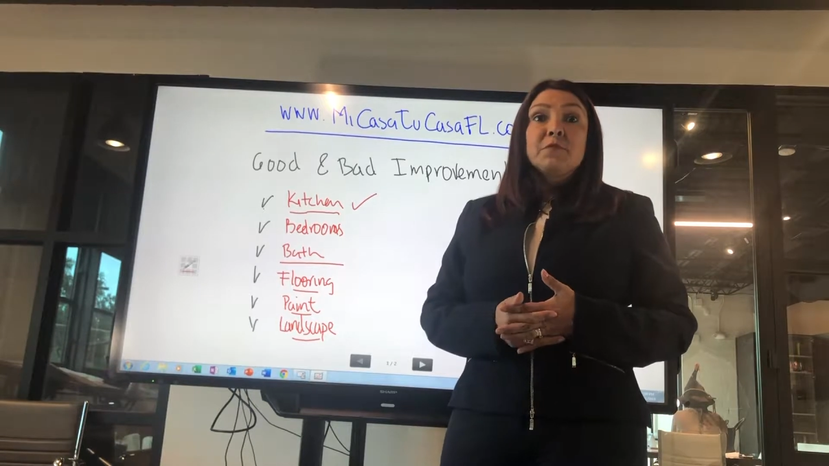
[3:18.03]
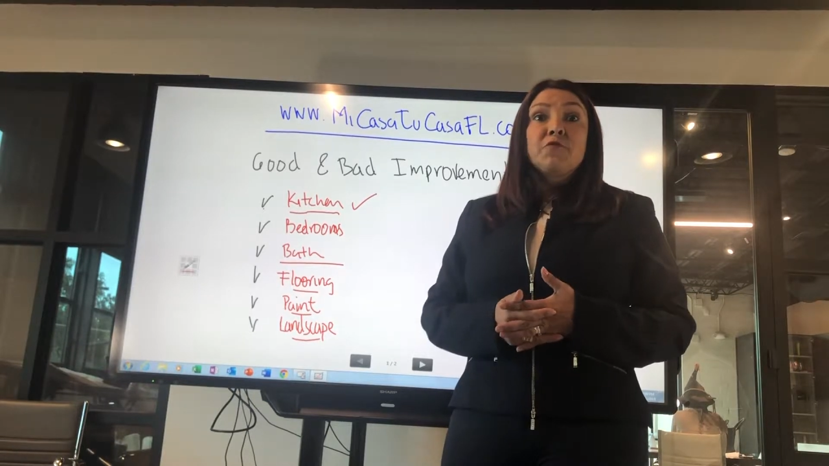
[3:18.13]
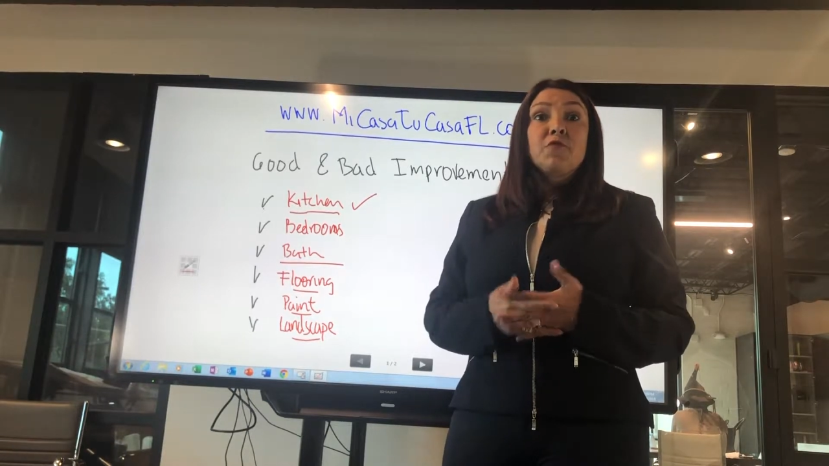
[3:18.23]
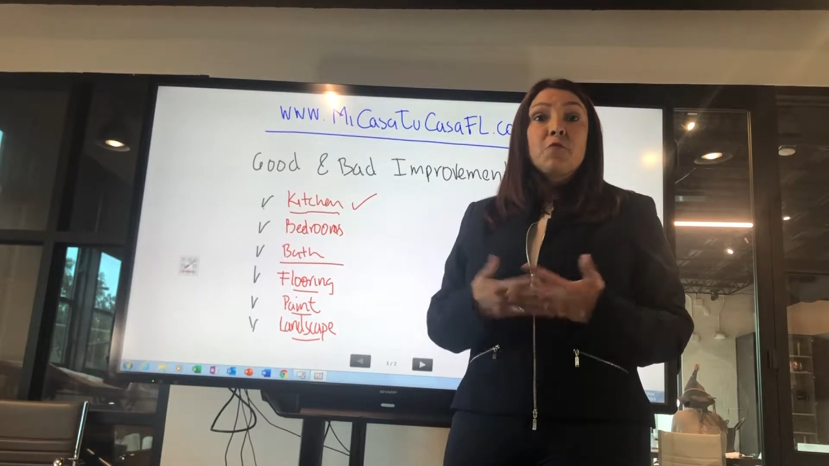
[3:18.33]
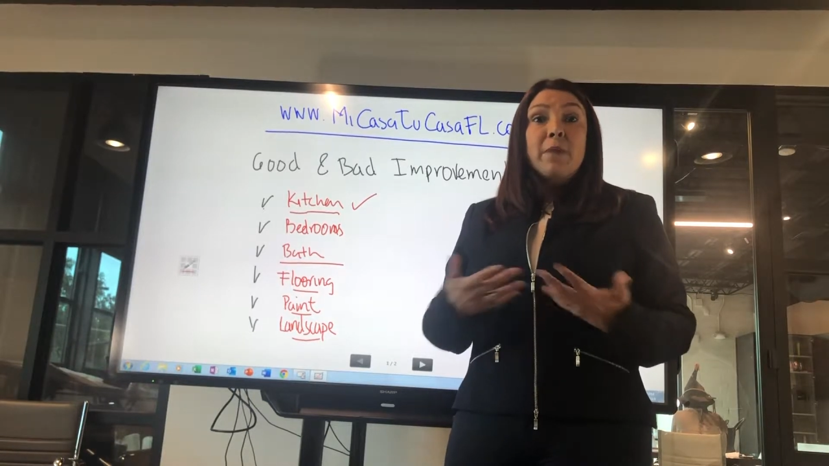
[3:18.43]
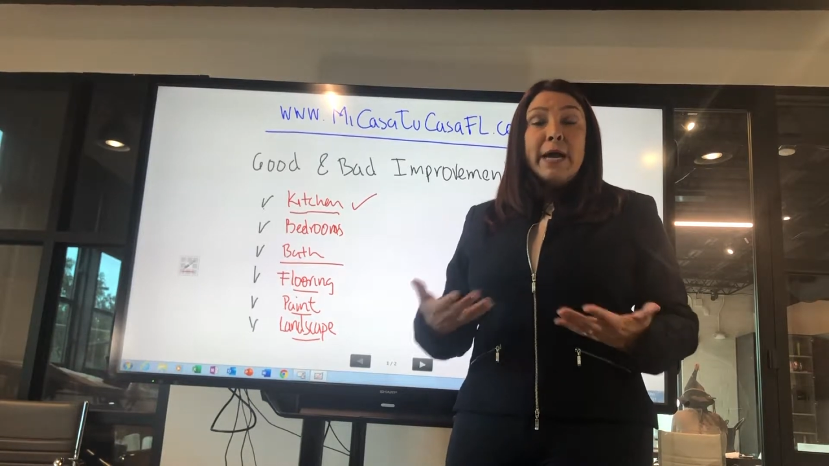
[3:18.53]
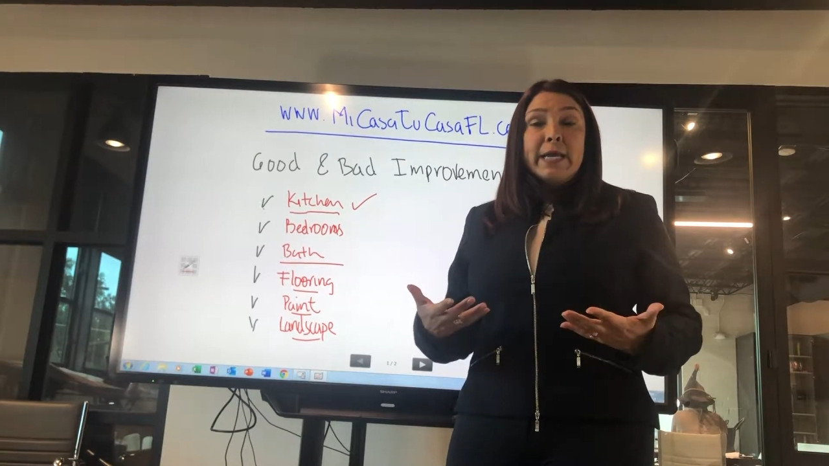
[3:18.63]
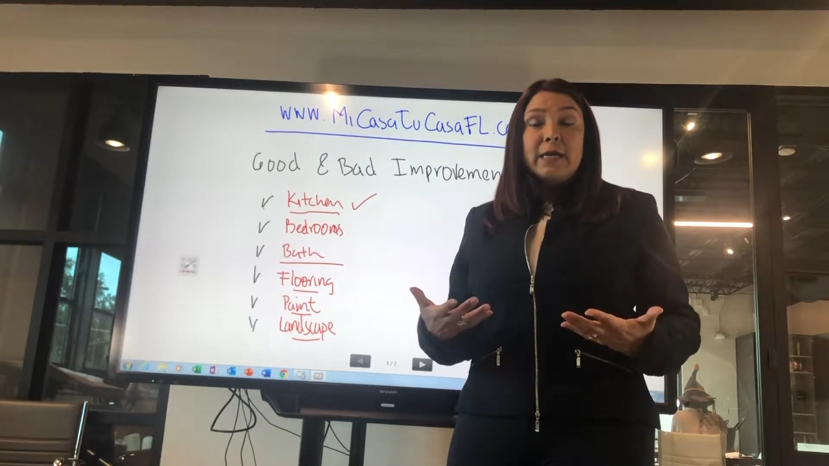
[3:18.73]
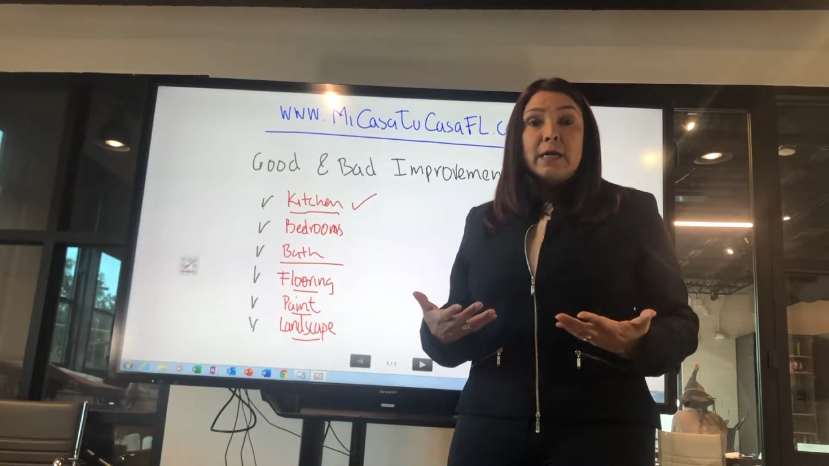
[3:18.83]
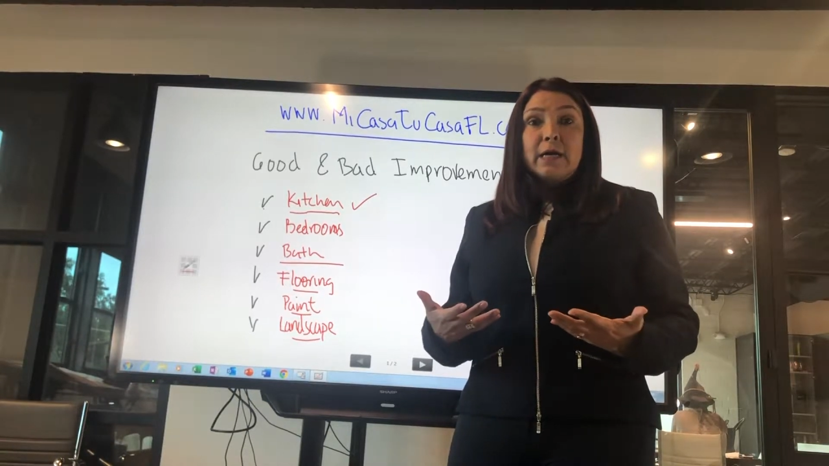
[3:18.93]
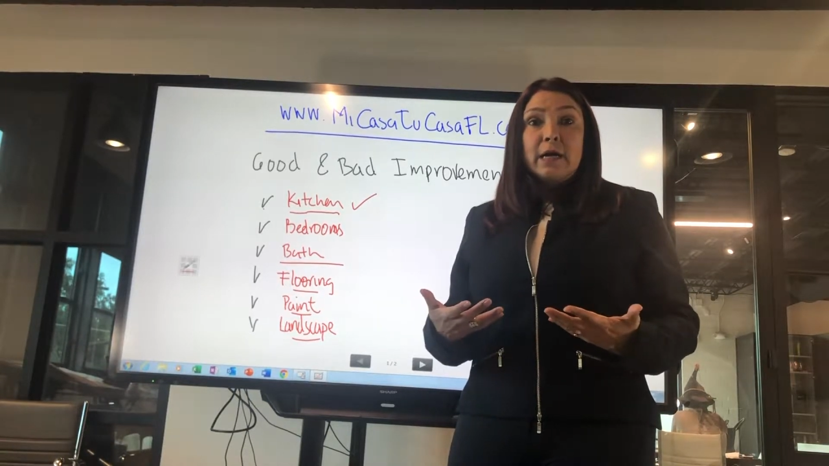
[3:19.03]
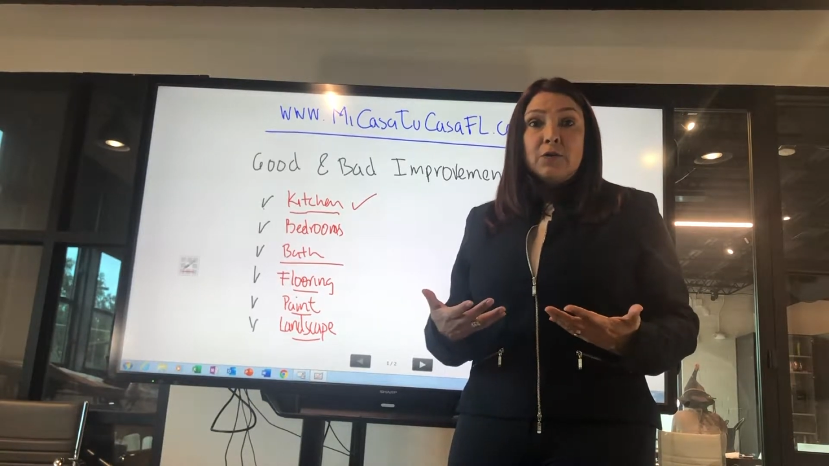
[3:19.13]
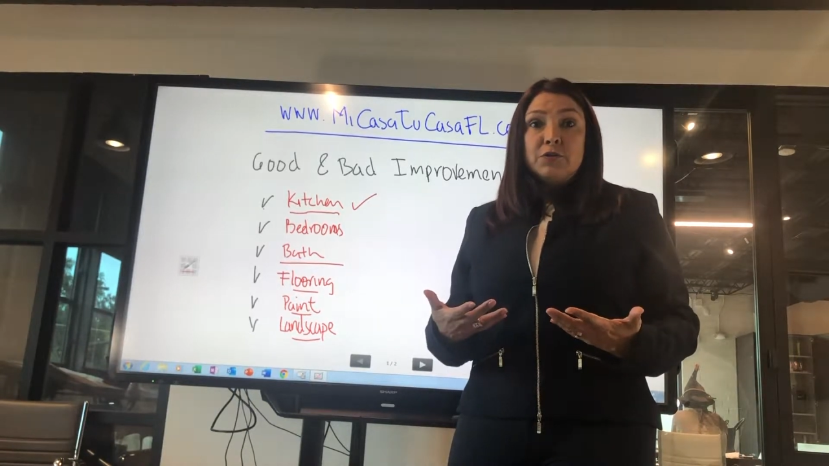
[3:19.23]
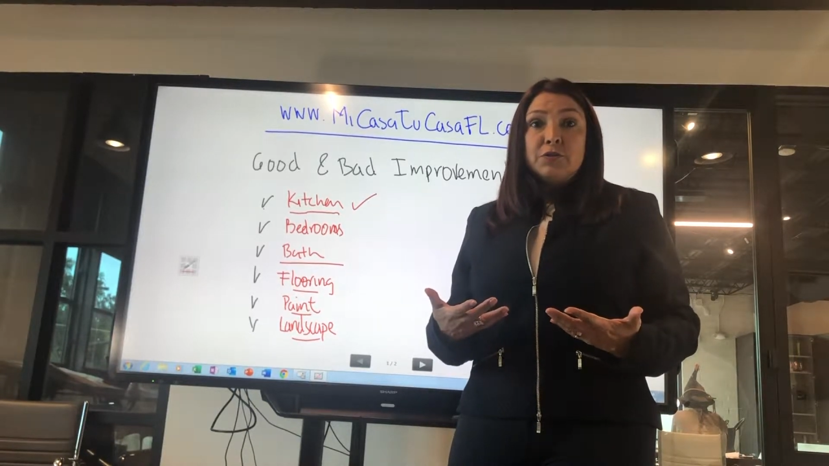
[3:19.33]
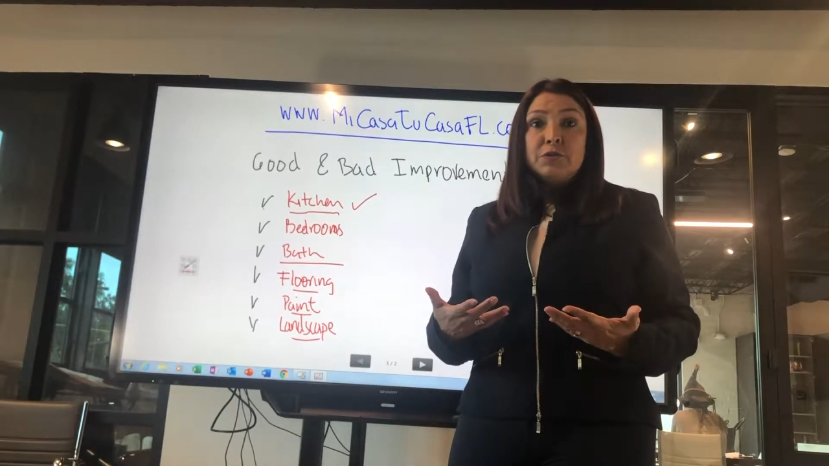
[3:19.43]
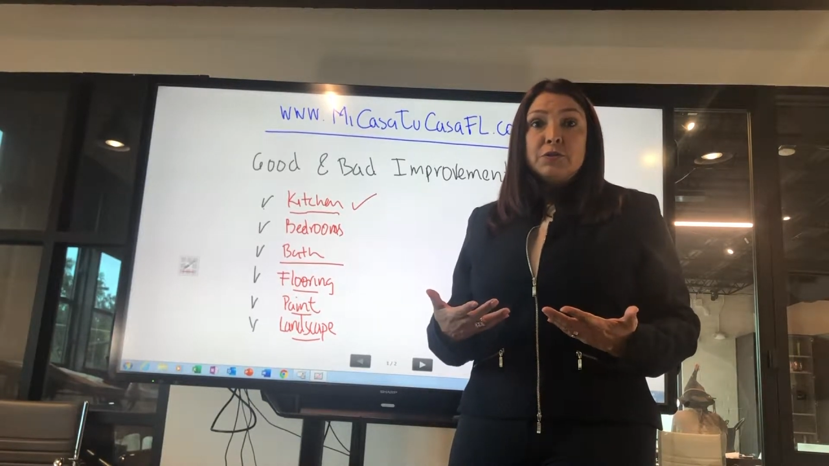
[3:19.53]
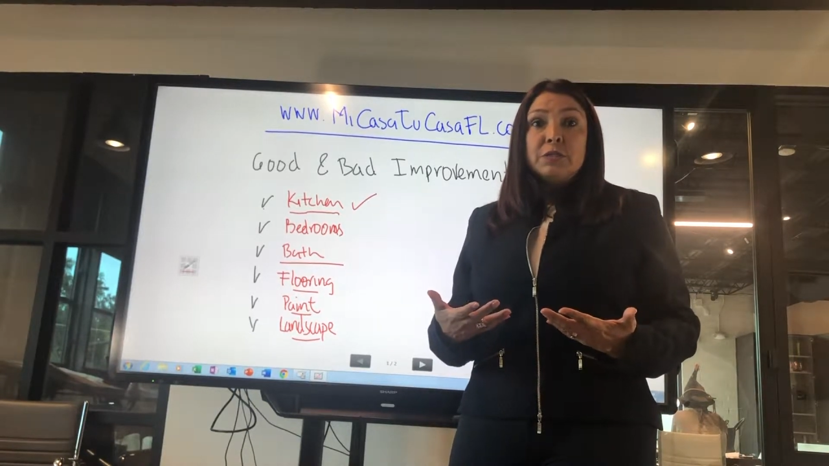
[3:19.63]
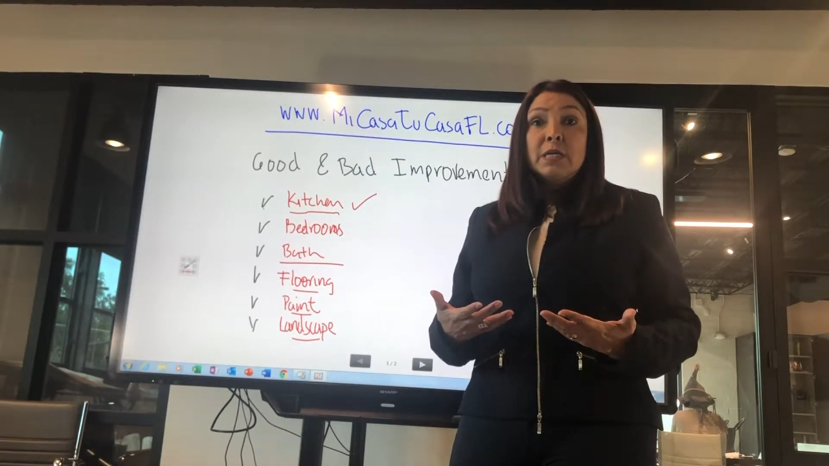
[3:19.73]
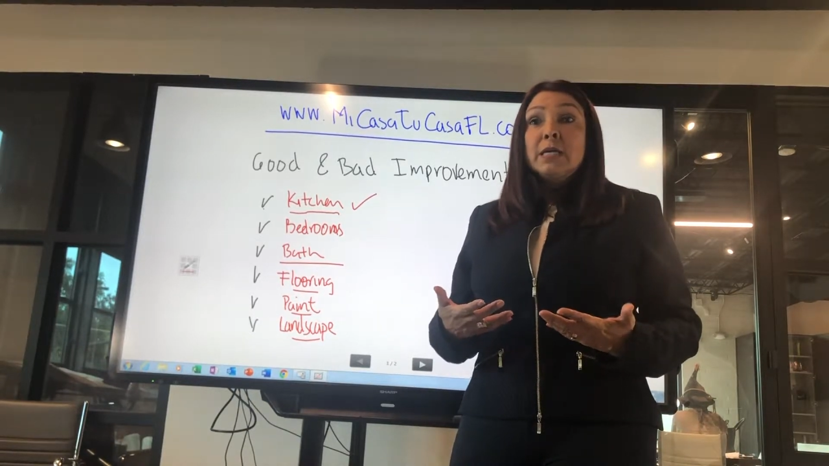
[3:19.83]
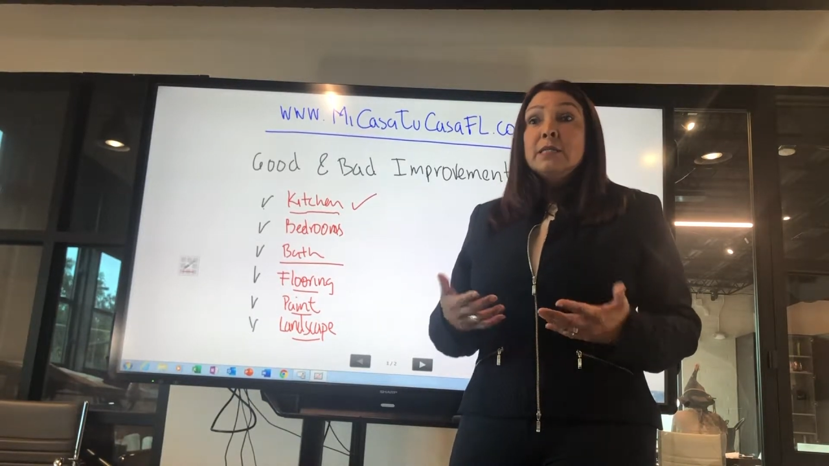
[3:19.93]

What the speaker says: Formica counters,